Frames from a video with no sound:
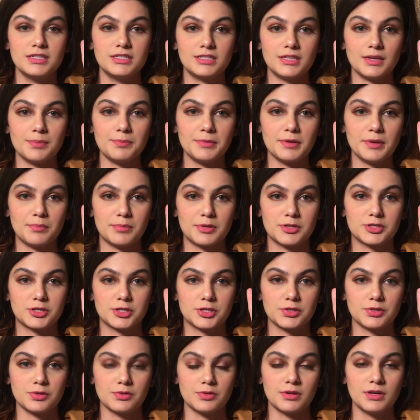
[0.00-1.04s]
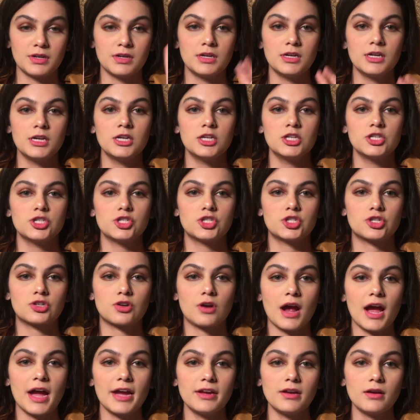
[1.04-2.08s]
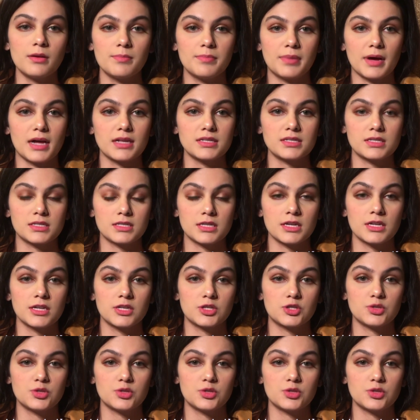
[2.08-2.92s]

Tip number 2, try your best